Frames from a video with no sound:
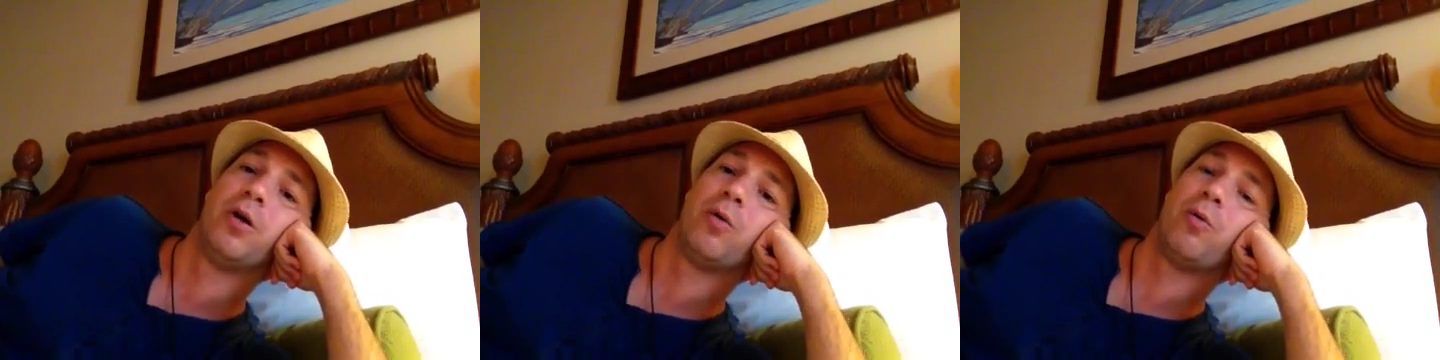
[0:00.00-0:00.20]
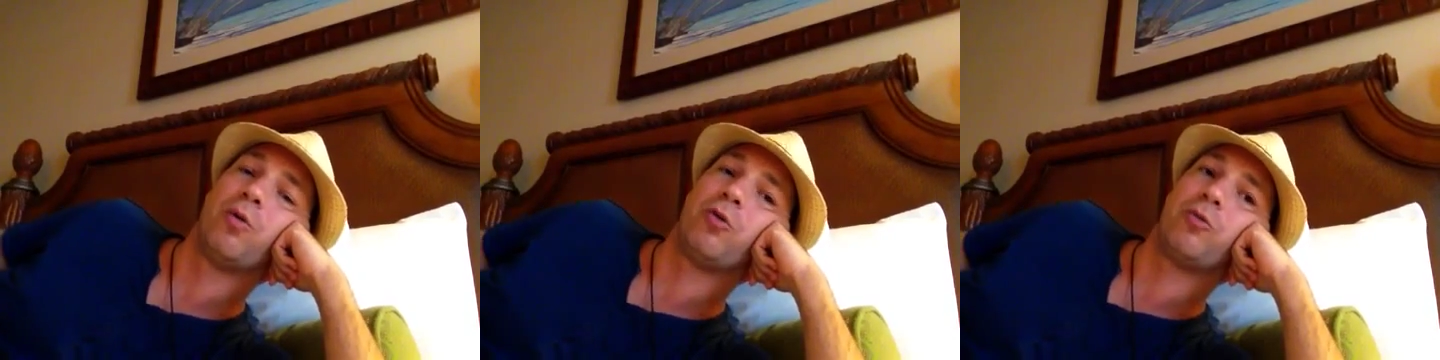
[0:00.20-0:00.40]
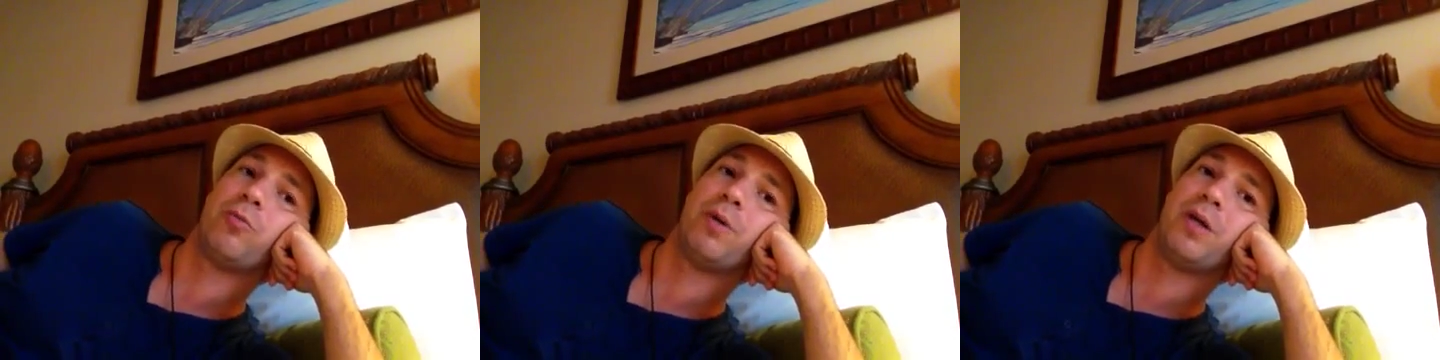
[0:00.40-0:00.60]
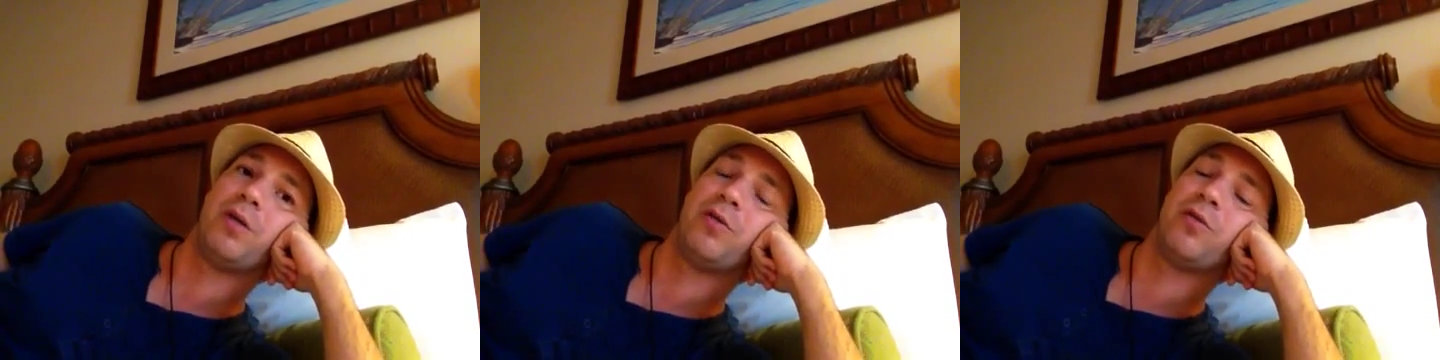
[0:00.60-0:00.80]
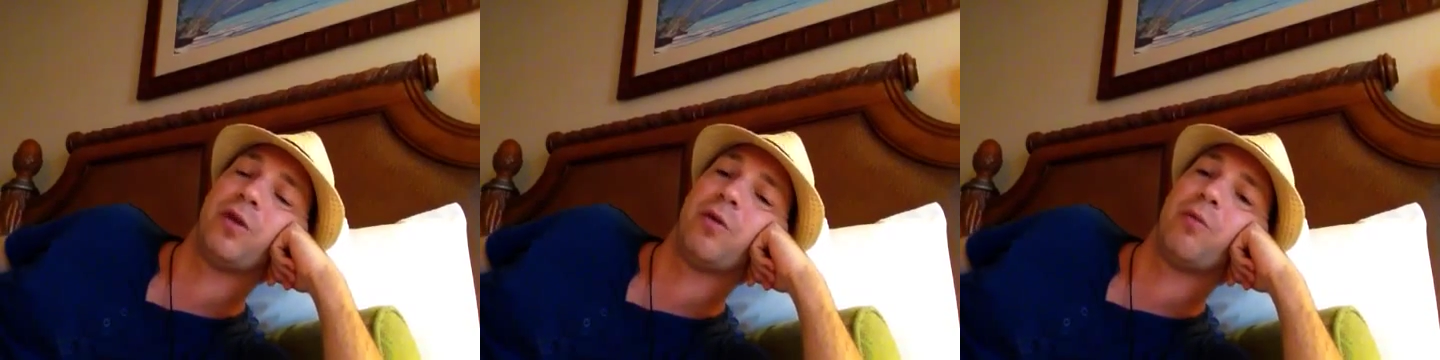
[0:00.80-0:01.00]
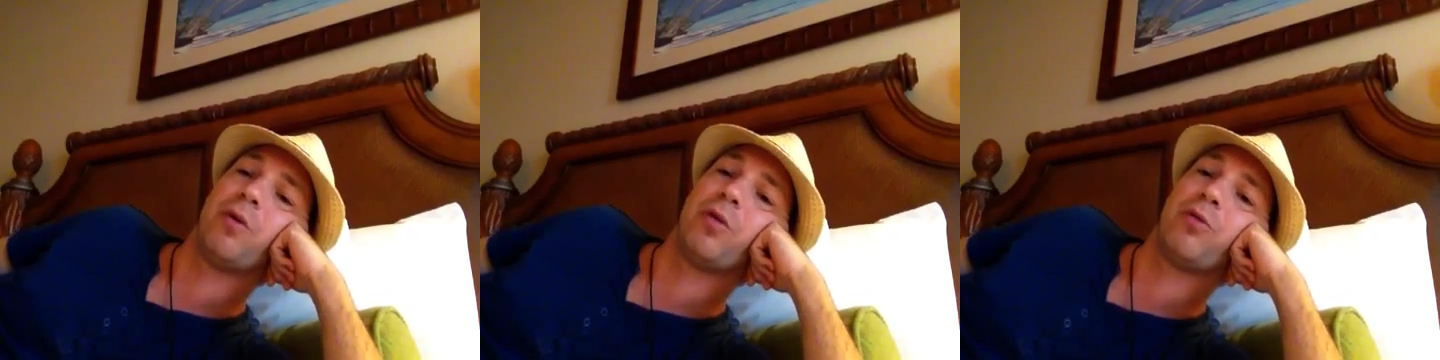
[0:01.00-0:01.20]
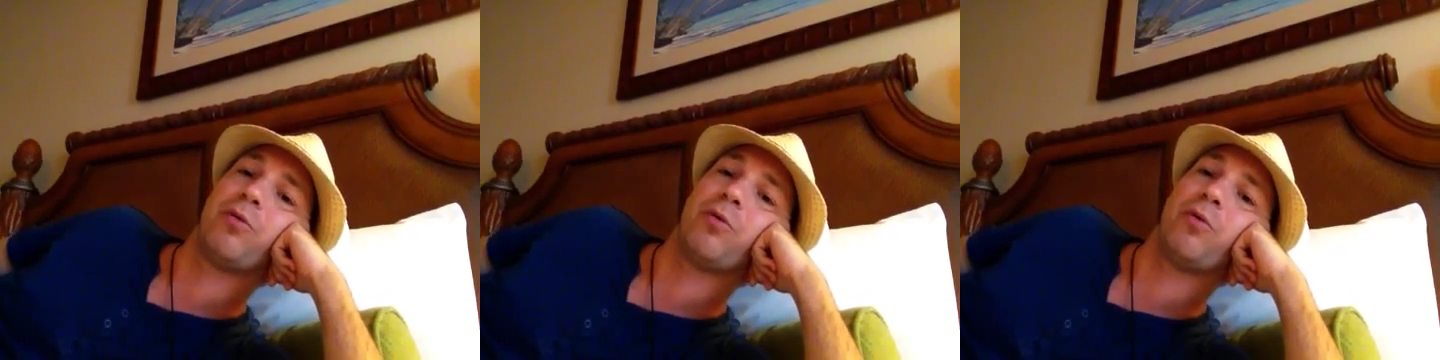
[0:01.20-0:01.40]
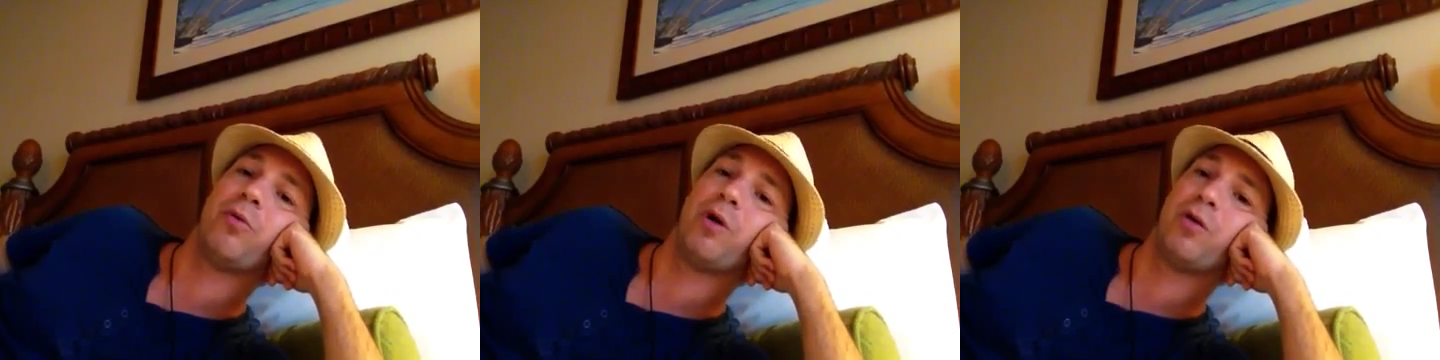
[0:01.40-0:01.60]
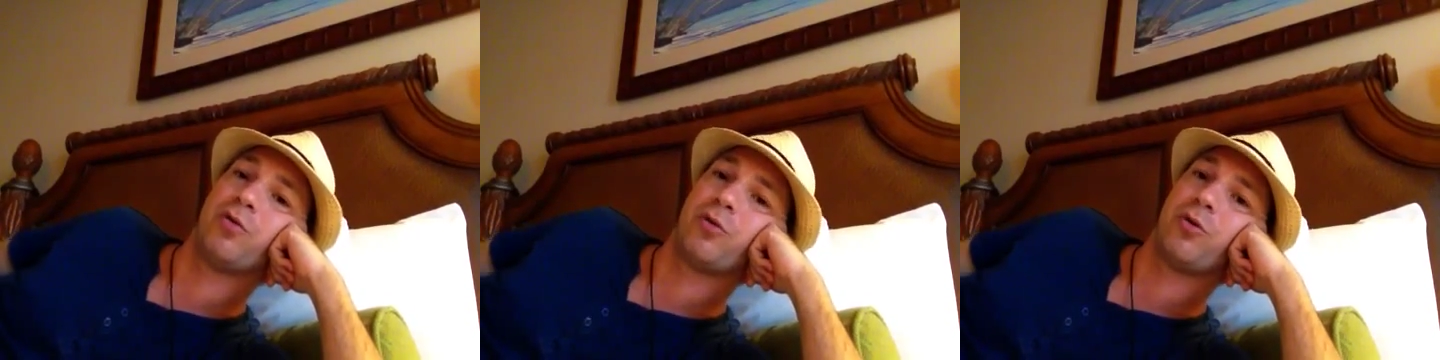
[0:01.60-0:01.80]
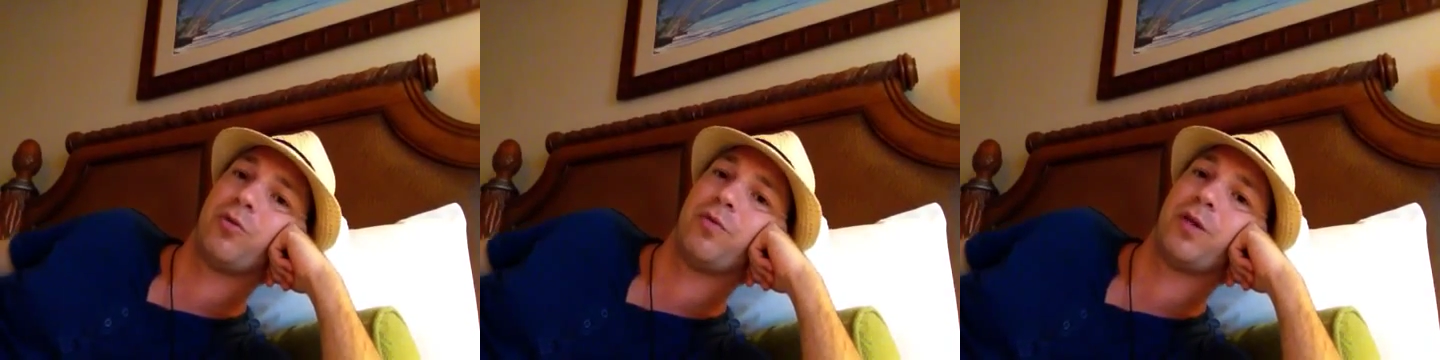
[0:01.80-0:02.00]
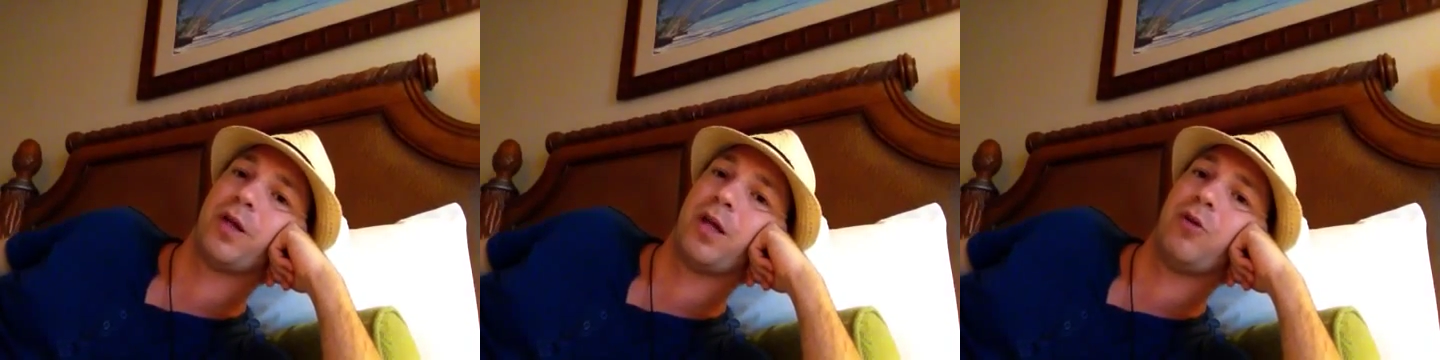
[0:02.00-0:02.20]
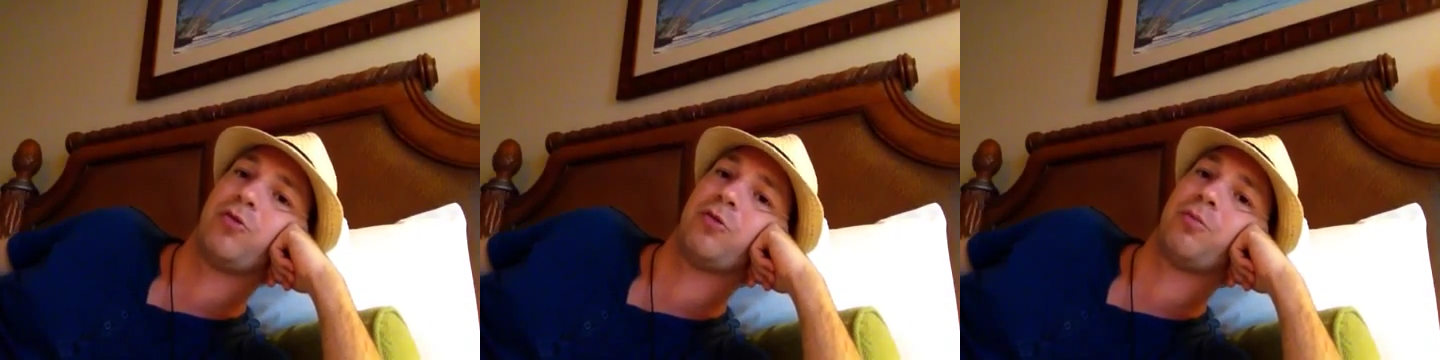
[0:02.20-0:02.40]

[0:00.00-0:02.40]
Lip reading: which means they went through a certification